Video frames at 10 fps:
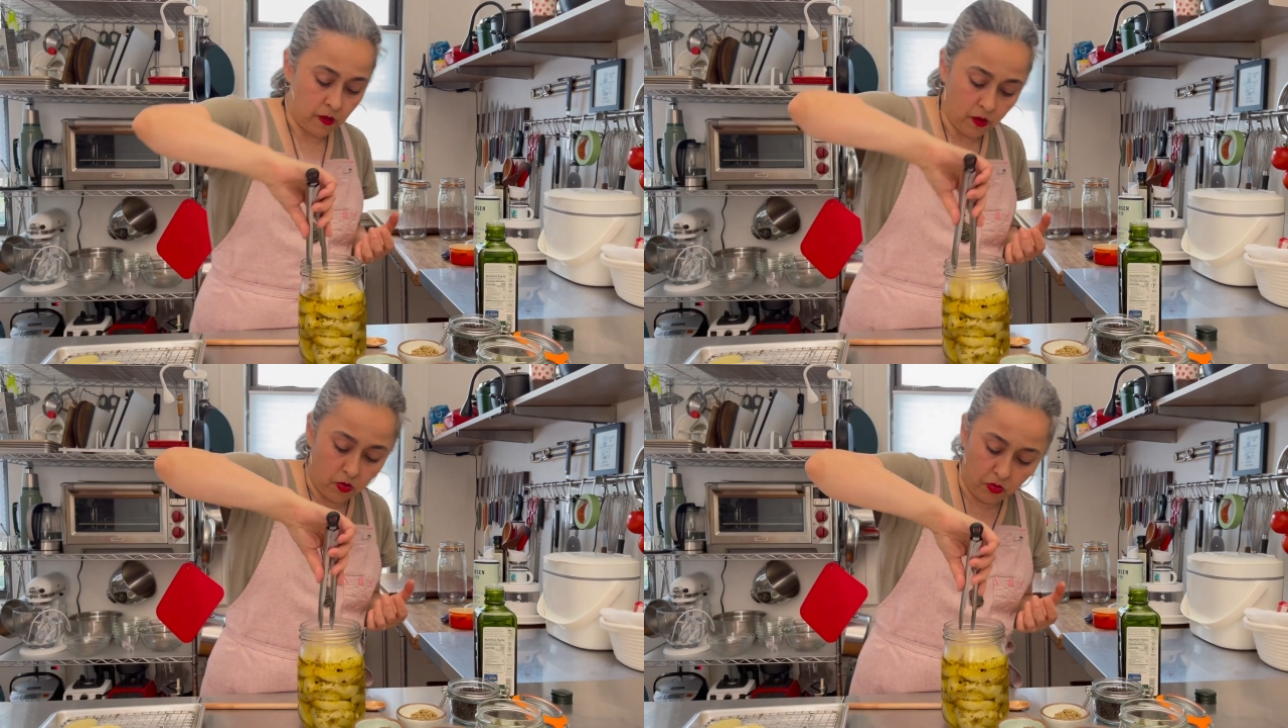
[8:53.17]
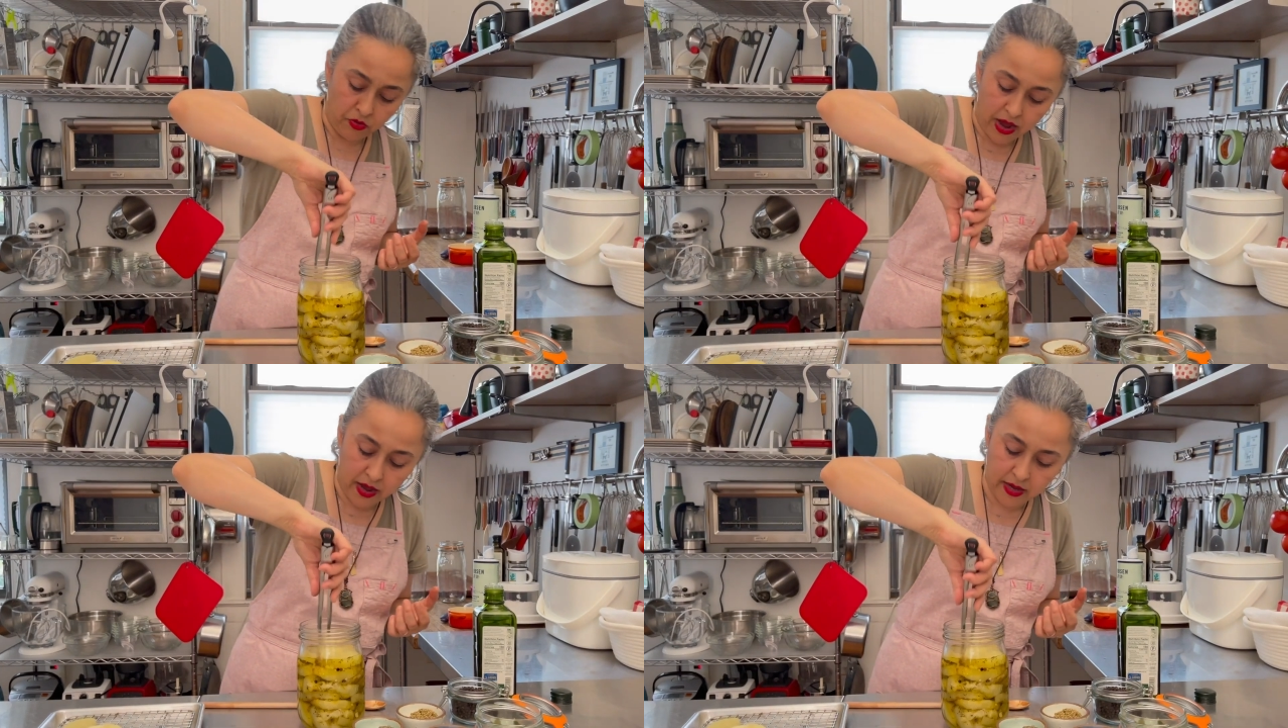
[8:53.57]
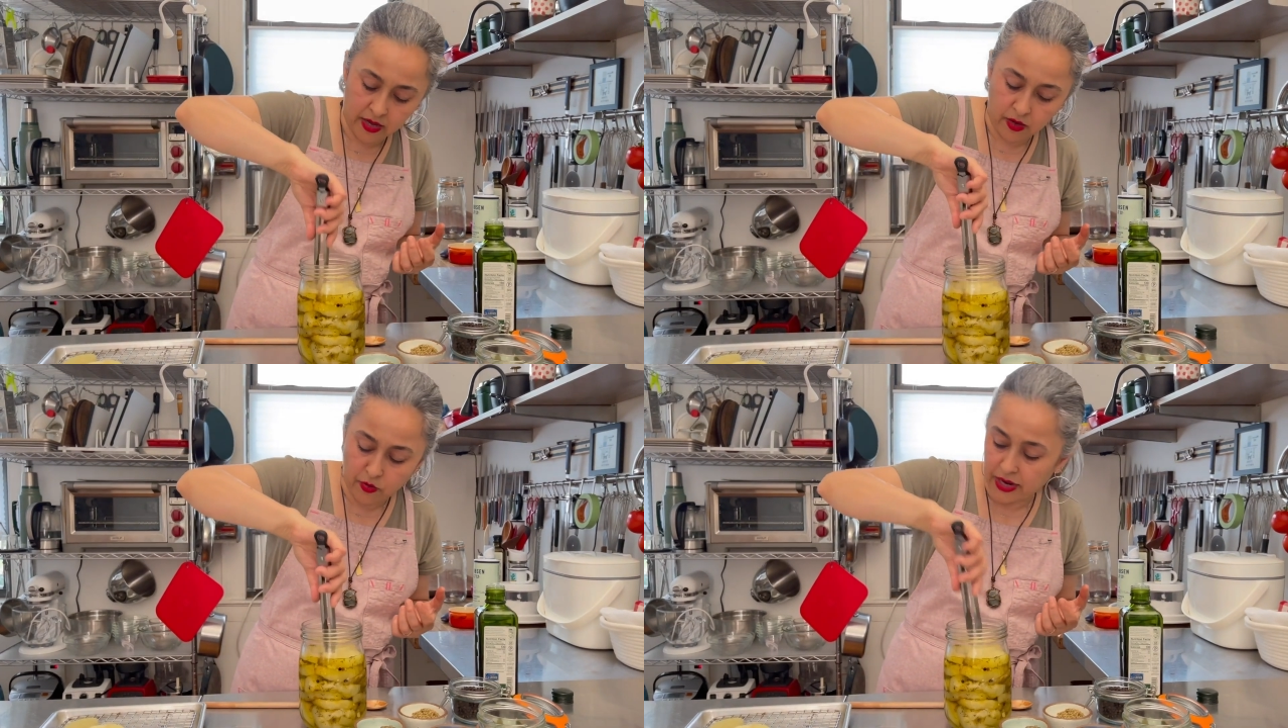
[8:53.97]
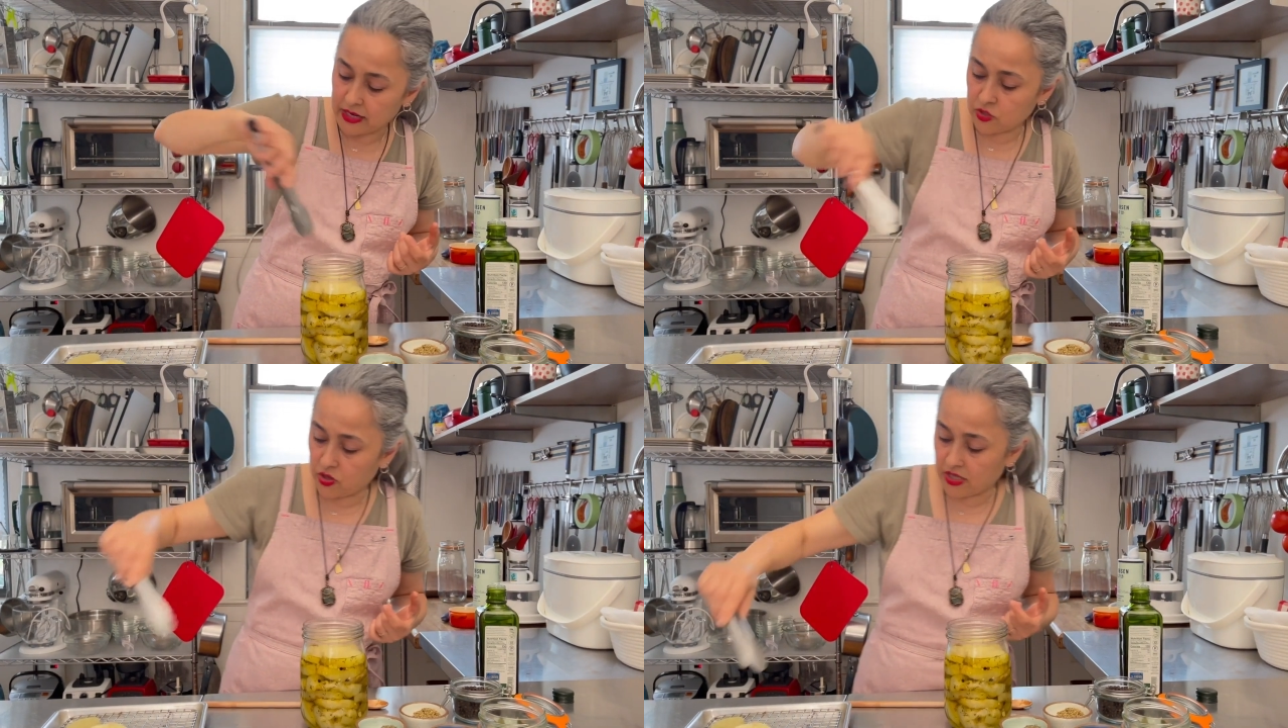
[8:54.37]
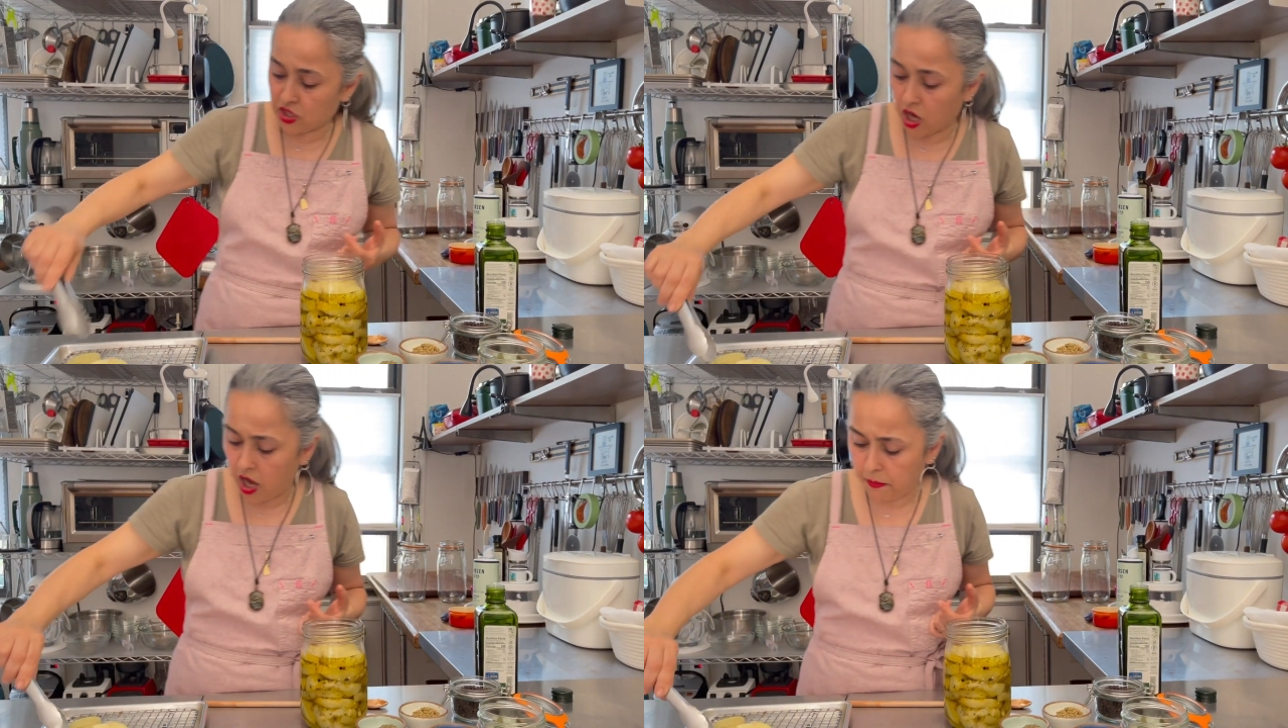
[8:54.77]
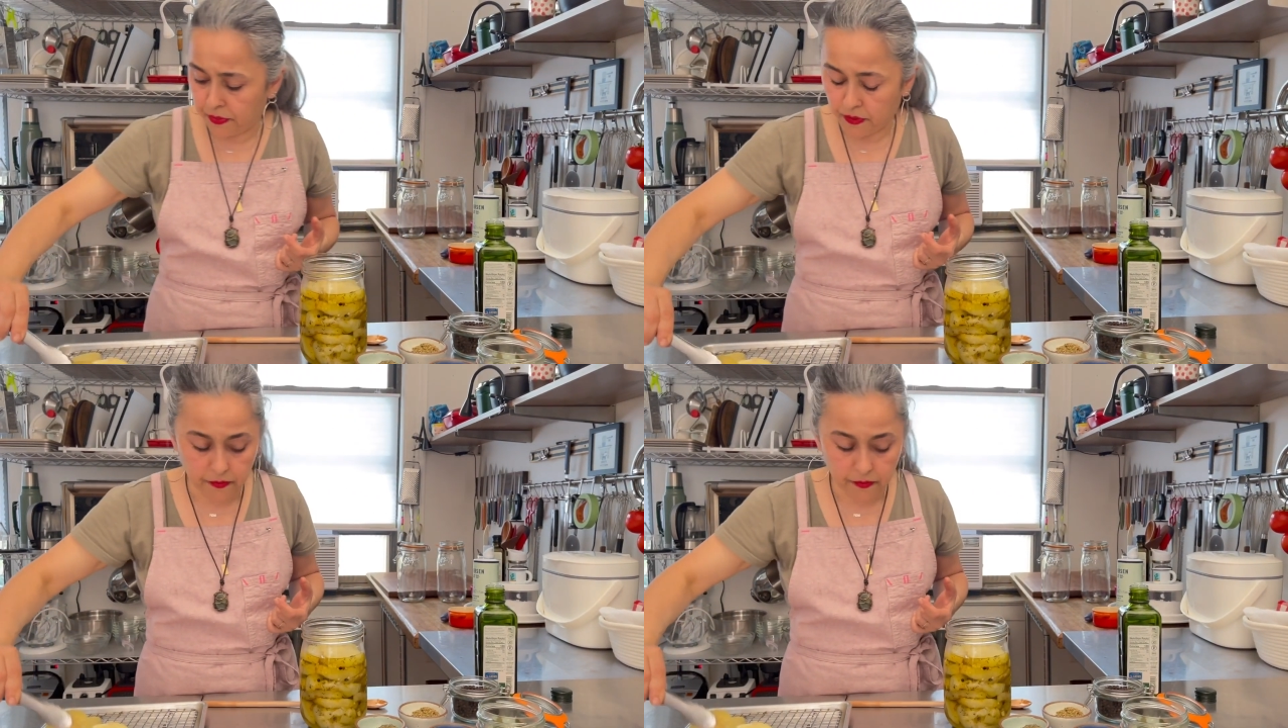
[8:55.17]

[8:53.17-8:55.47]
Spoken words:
All right, we're getting to the top.